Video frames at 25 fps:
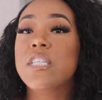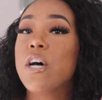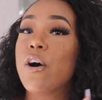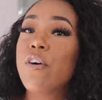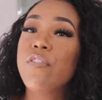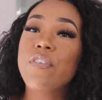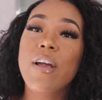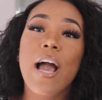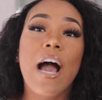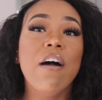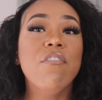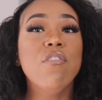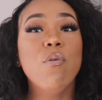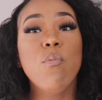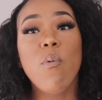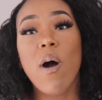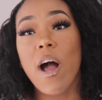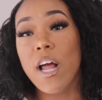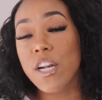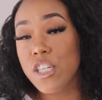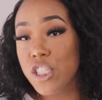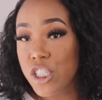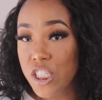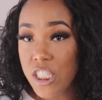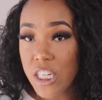So if you haven't
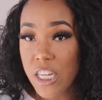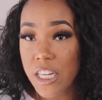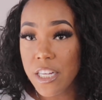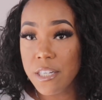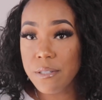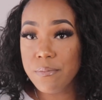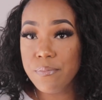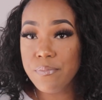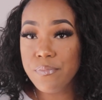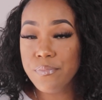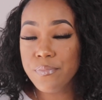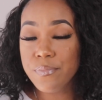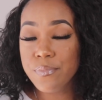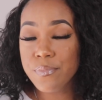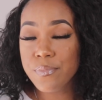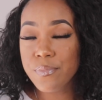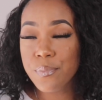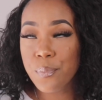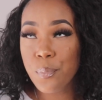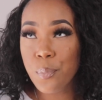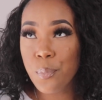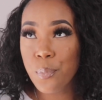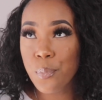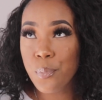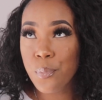watched it,
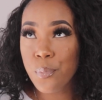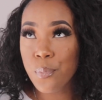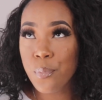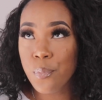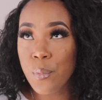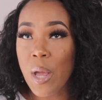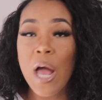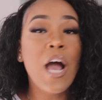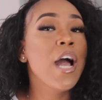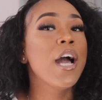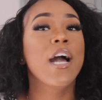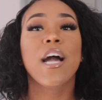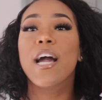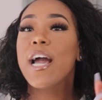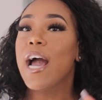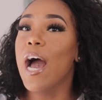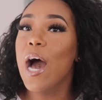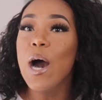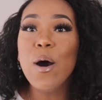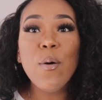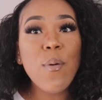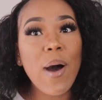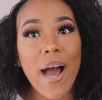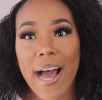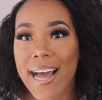
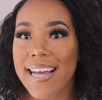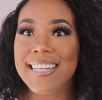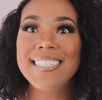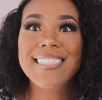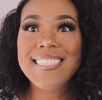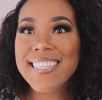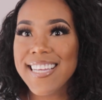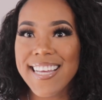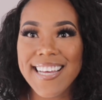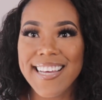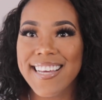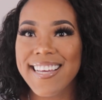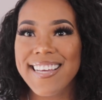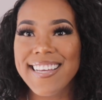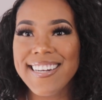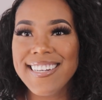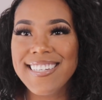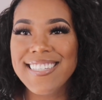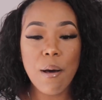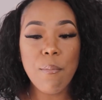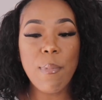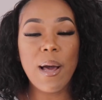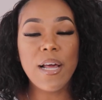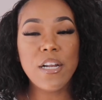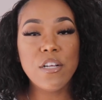go watch it.
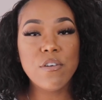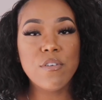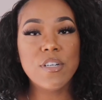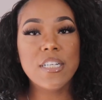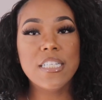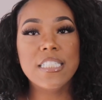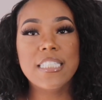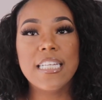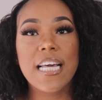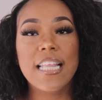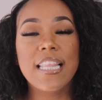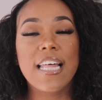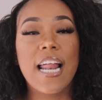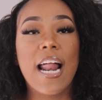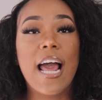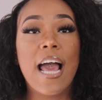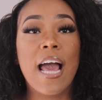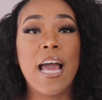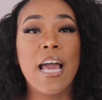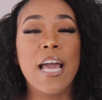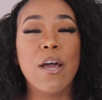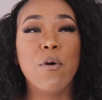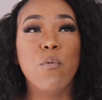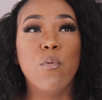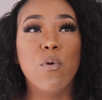I do want to say that
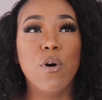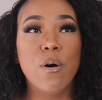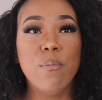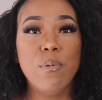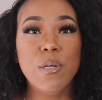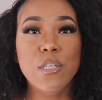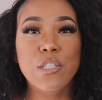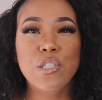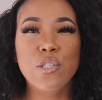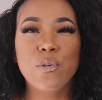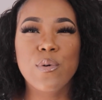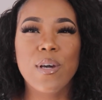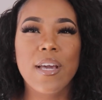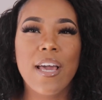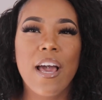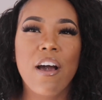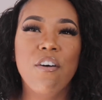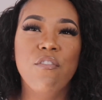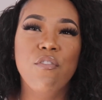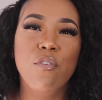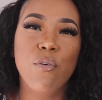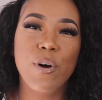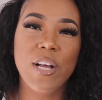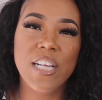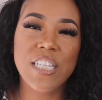I will be doing a
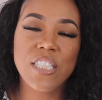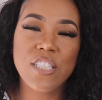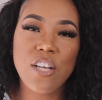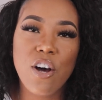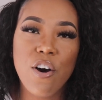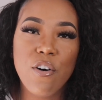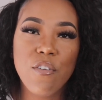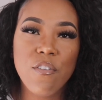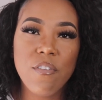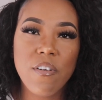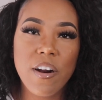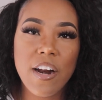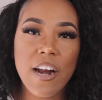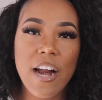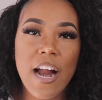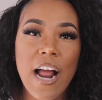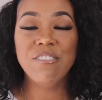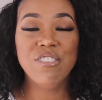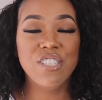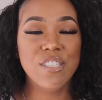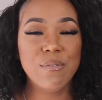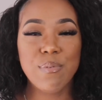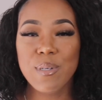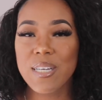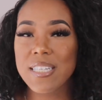voiceover
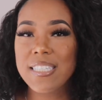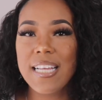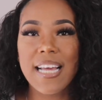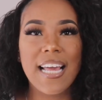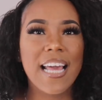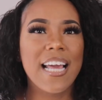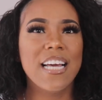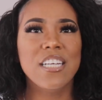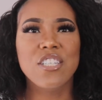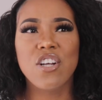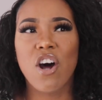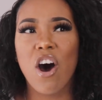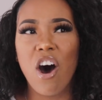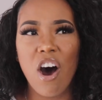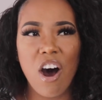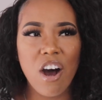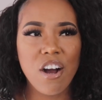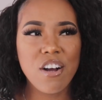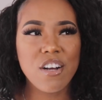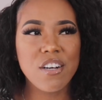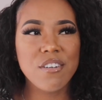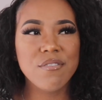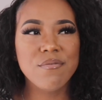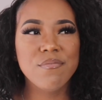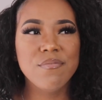just because I can't
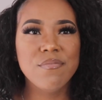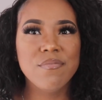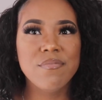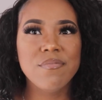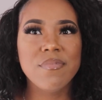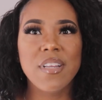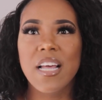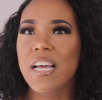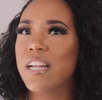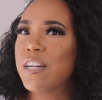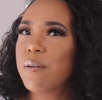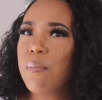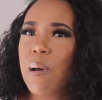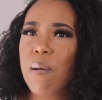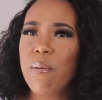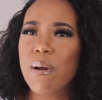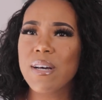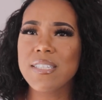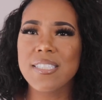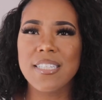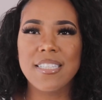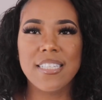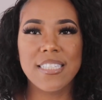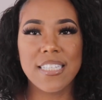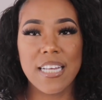talk and do my
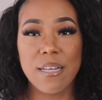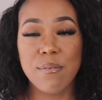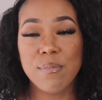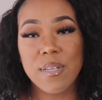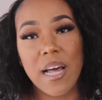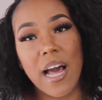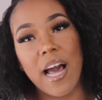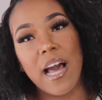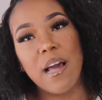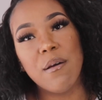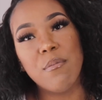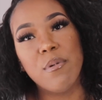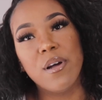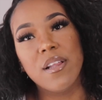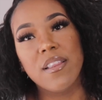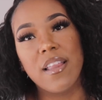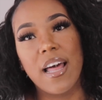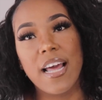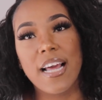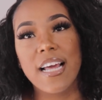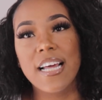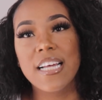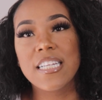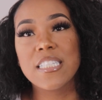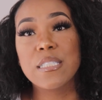brows at the same time and
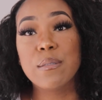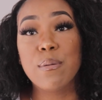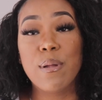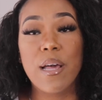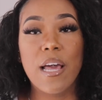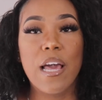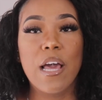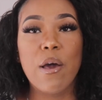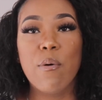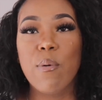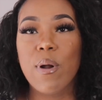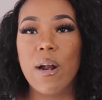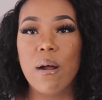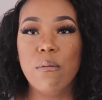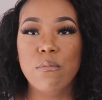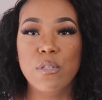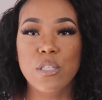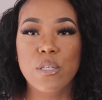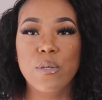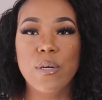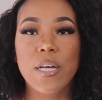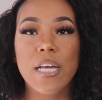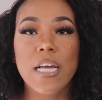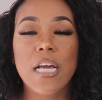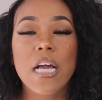like explain what I'm
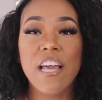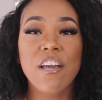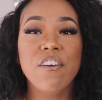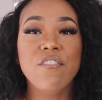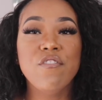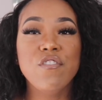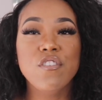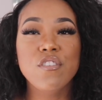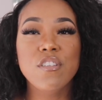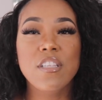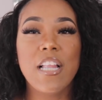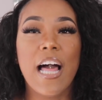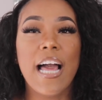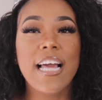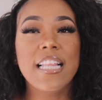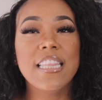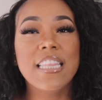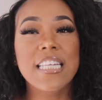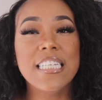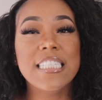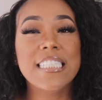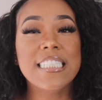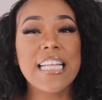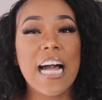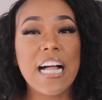doing. If you like
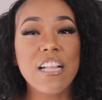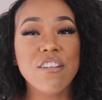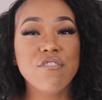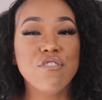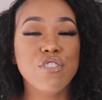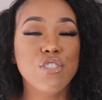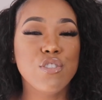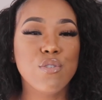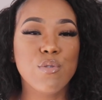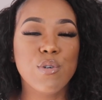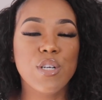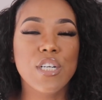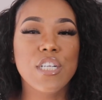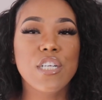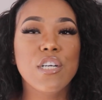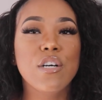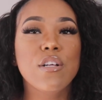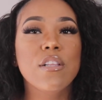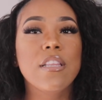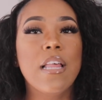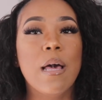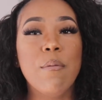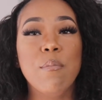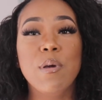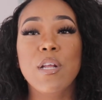this style of
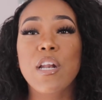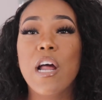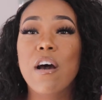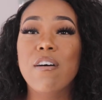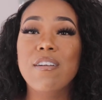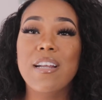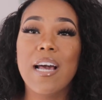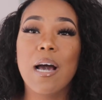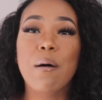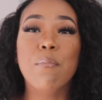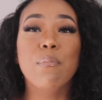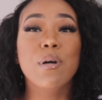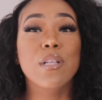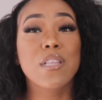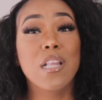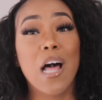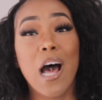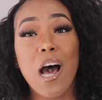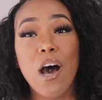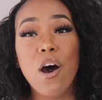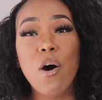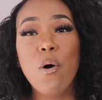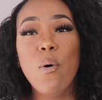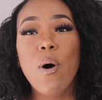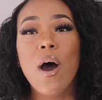tutorial, let me know down
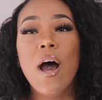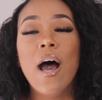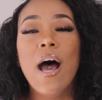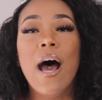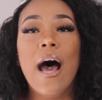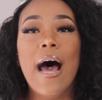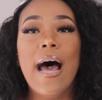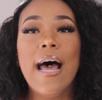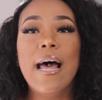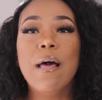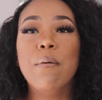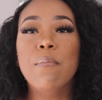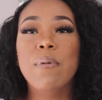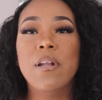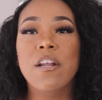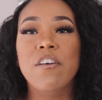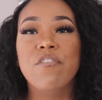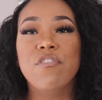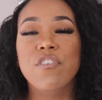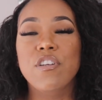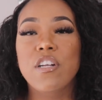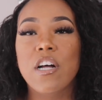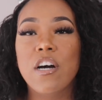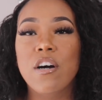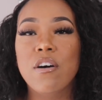below, and
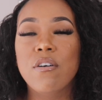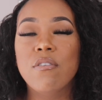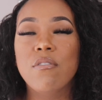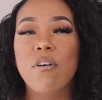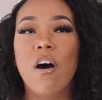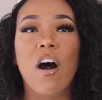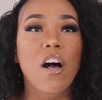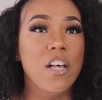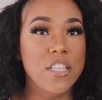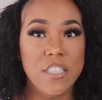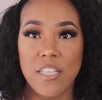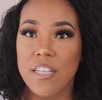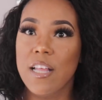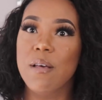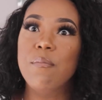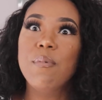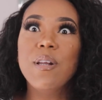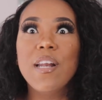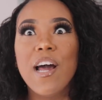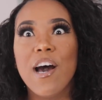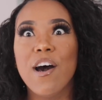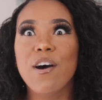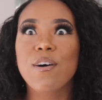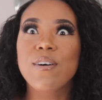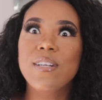if you don't, also let me
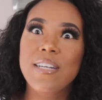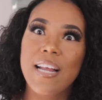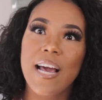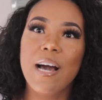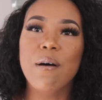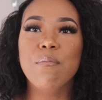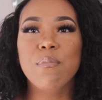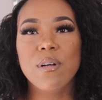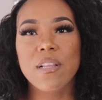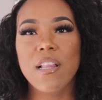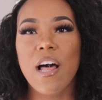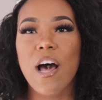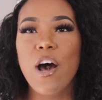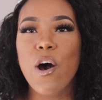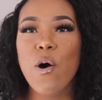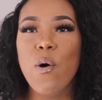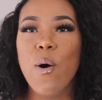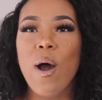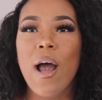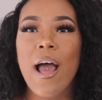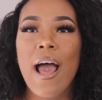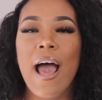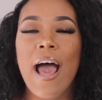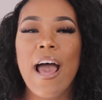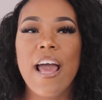know down
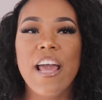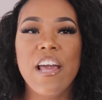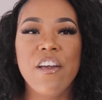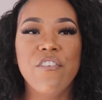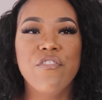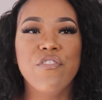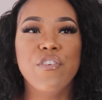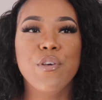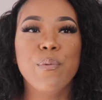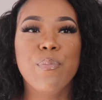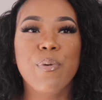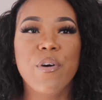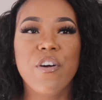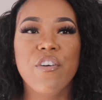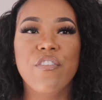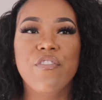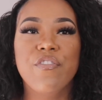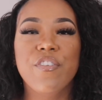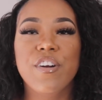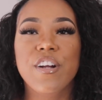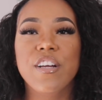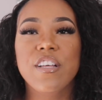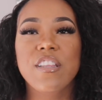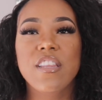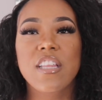below. If you
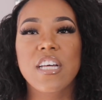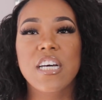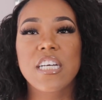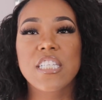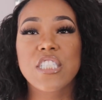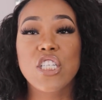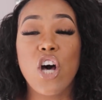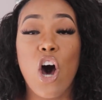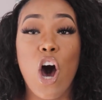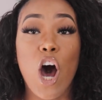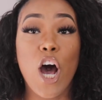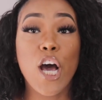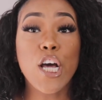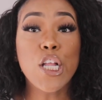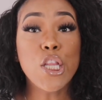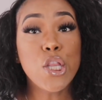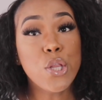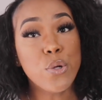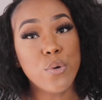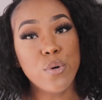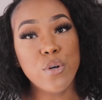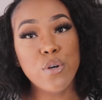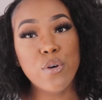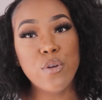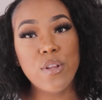prefer the talk
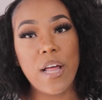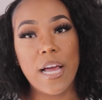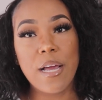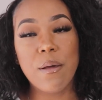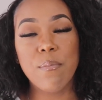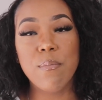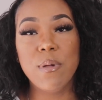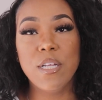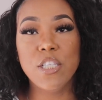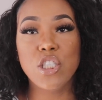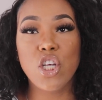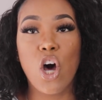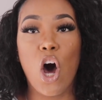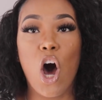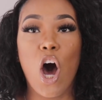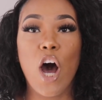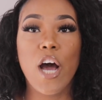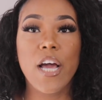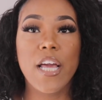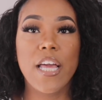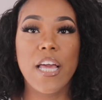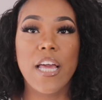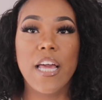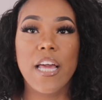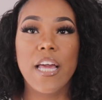through, like me
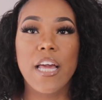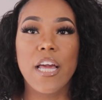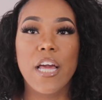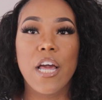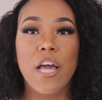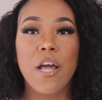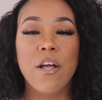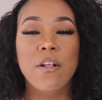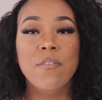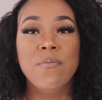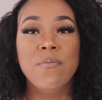talking